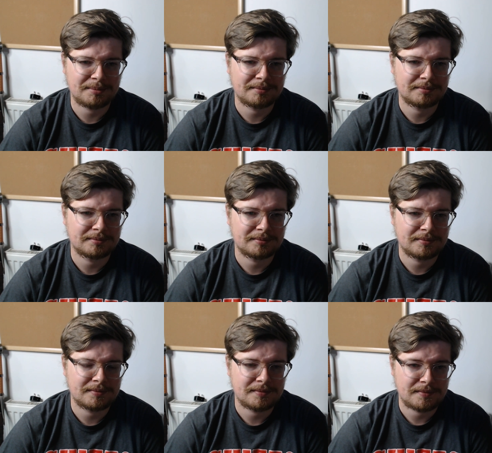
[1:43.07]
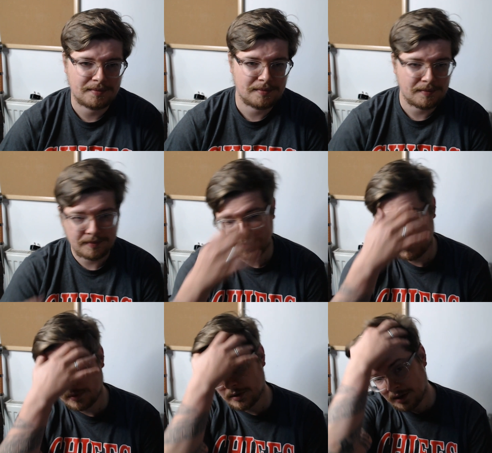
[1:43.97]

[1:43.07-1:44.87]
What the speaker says: (no one is talking)